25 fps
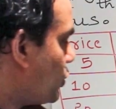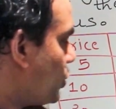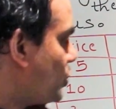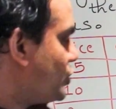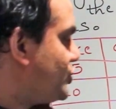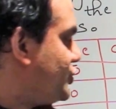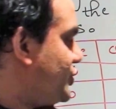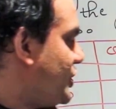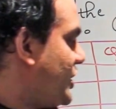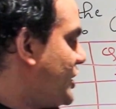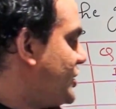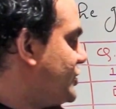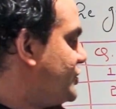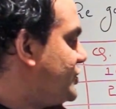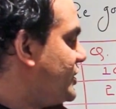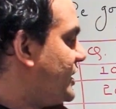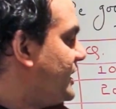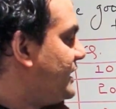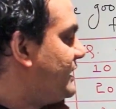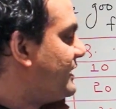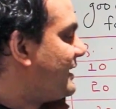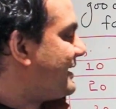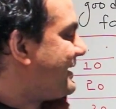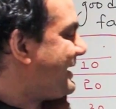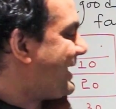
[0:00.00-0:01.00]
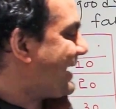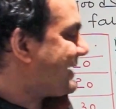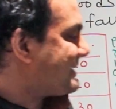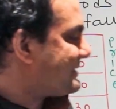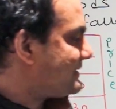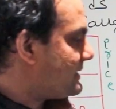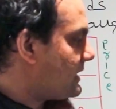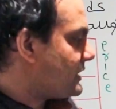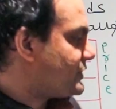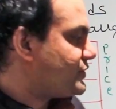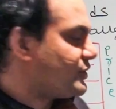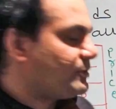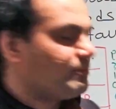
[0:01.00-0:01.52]
no change in the
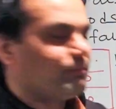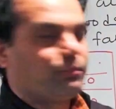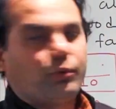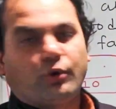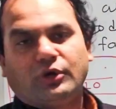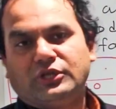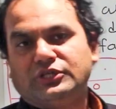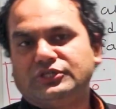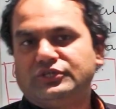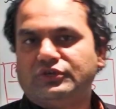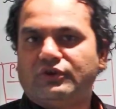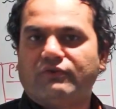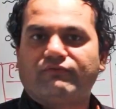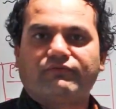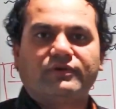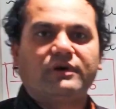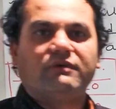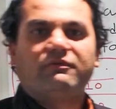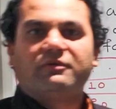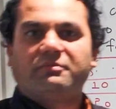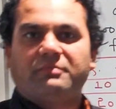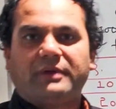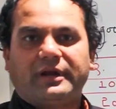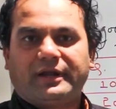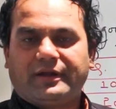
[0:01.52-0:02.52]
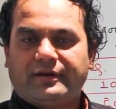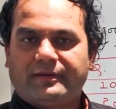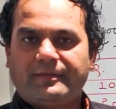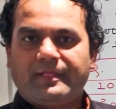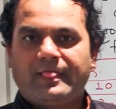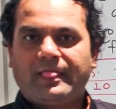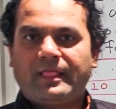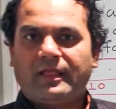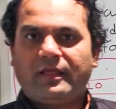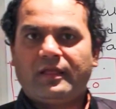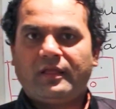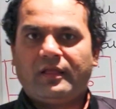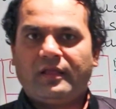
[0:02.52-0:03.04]
taxation policy of government.
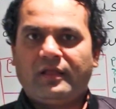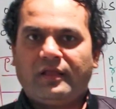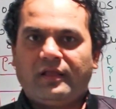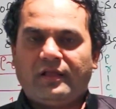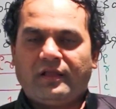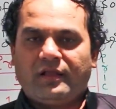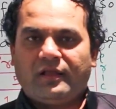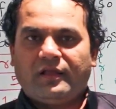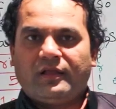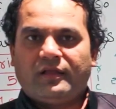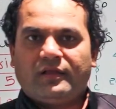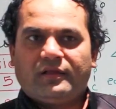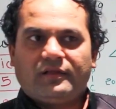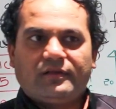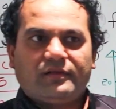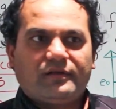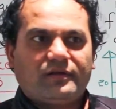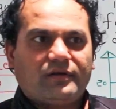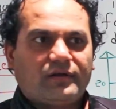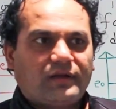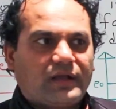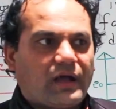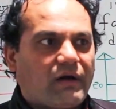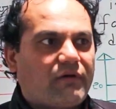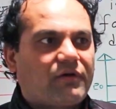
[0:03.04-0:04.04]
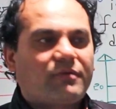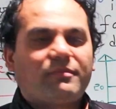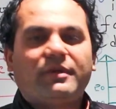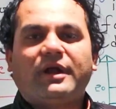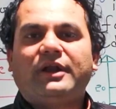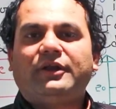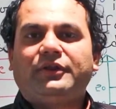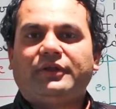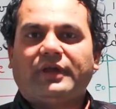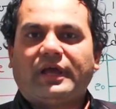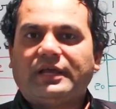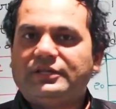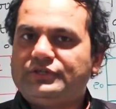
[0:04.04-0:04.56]

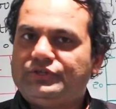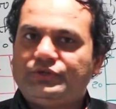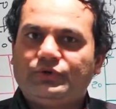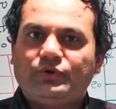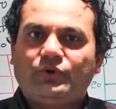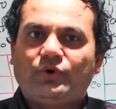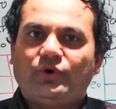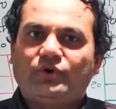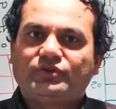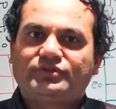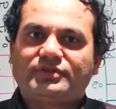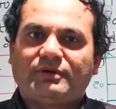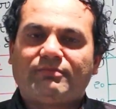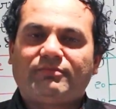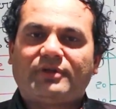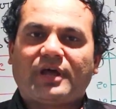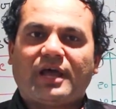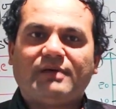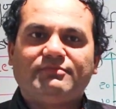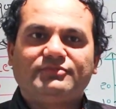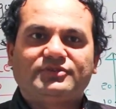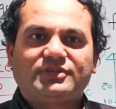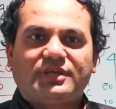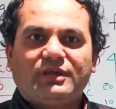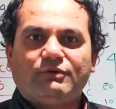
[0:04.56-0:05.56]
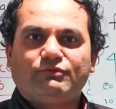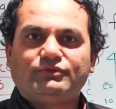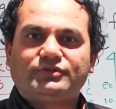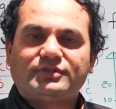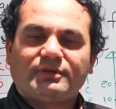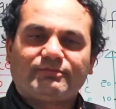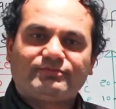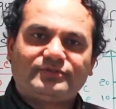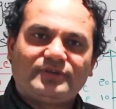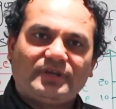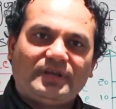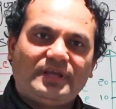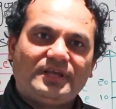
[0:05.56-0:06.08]
Government, as you know, sometimes gives
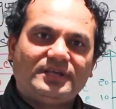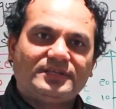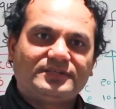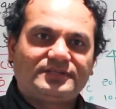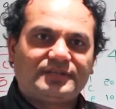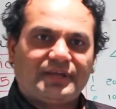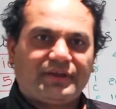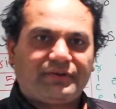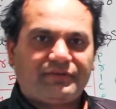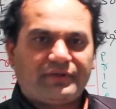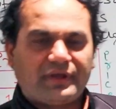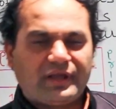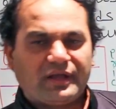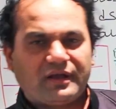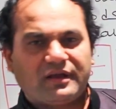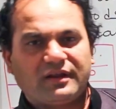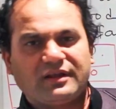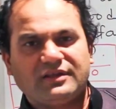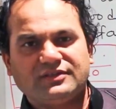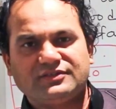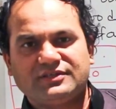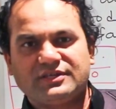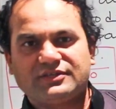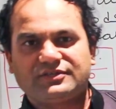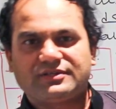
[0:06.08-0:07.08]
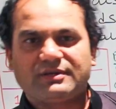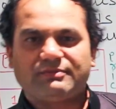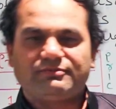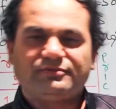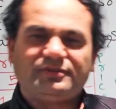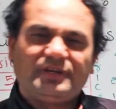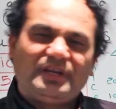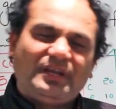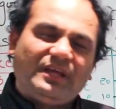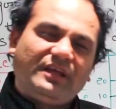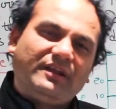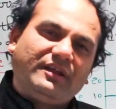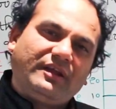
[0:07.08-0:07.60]
subsidies, it increases
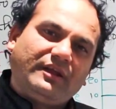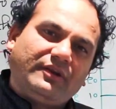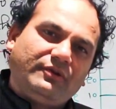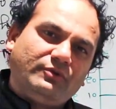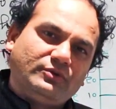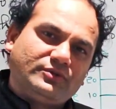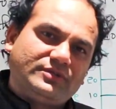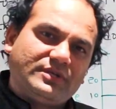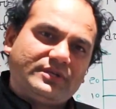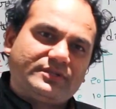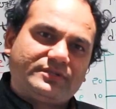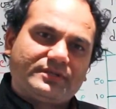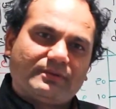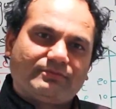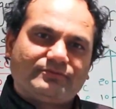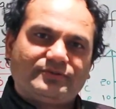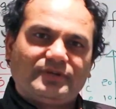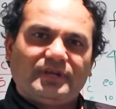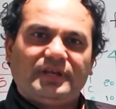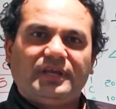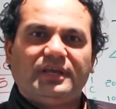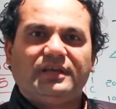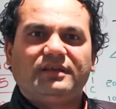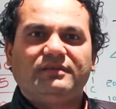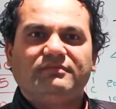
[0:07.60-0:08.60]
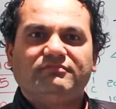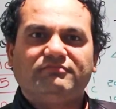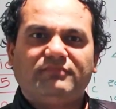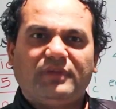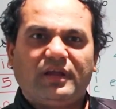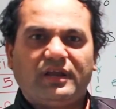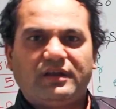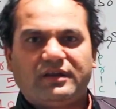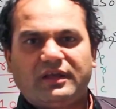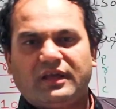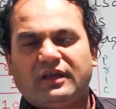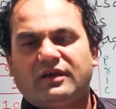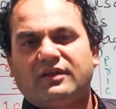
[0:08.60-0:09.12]
subsidy, reduces subsidy,
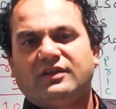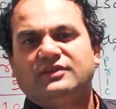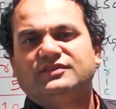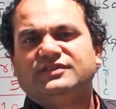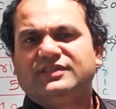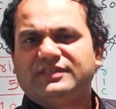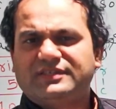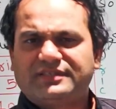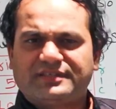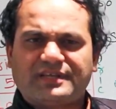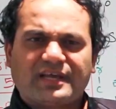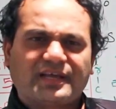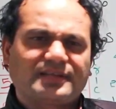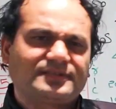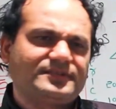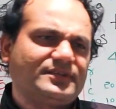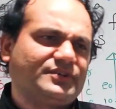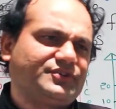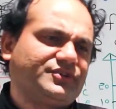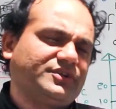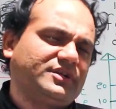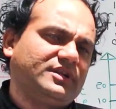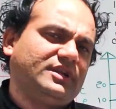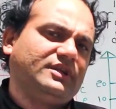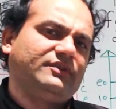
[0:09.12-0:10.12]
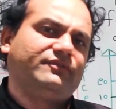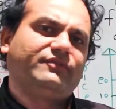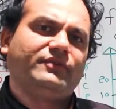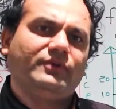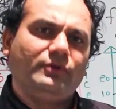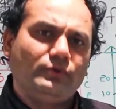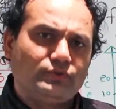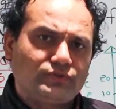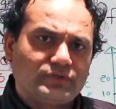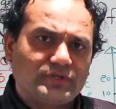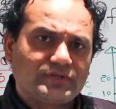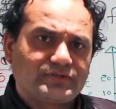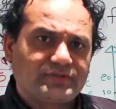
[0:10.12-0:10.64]
it increases taxation, it
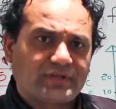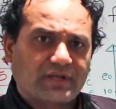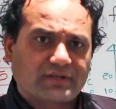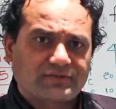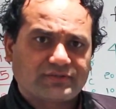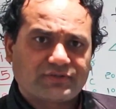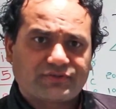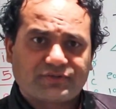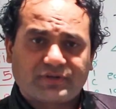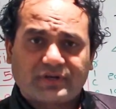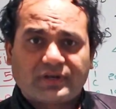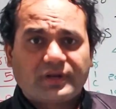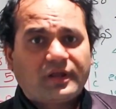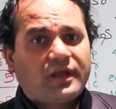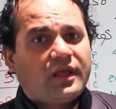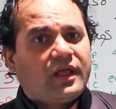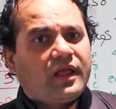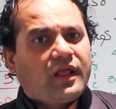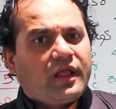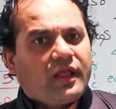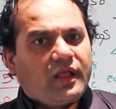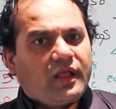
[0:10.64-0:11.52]
reduces taxation.